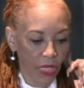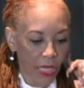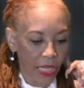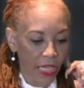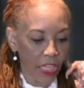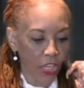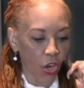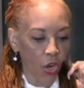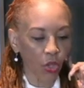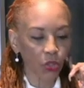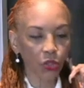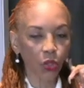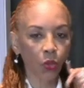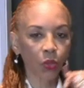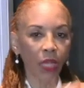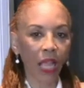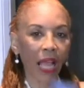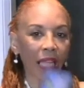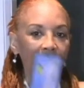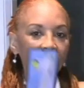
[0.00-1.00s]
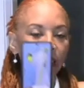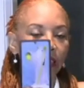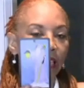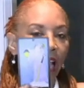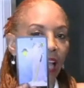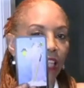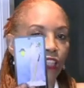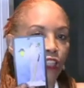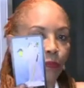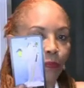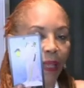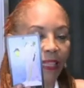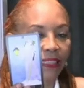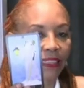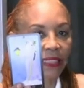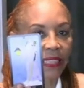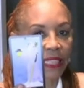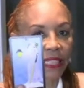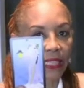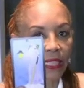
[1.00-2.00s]
He also got his knowledge by
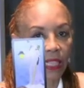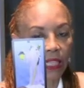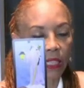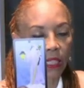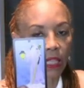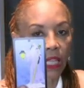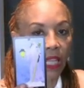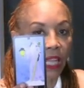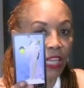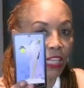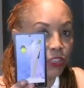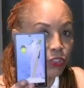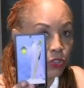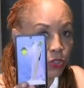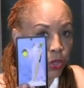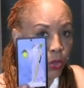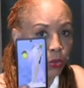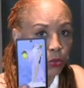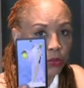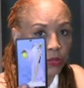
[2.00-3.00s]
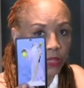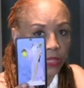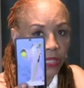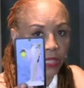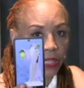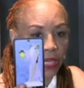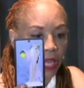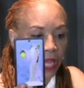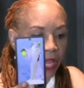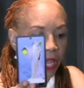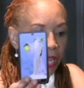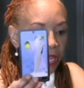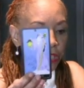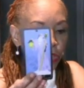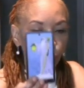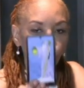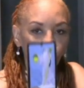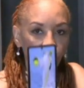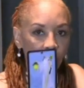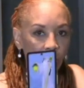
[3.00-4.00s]
seeking and searching and
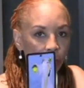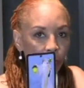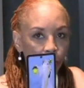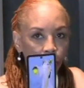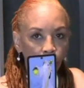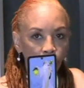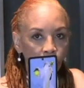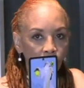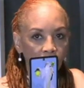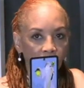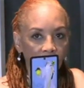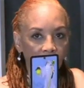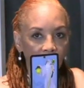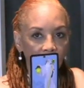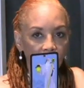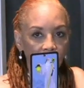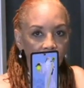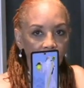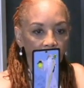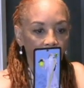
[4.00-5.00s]
looking through things,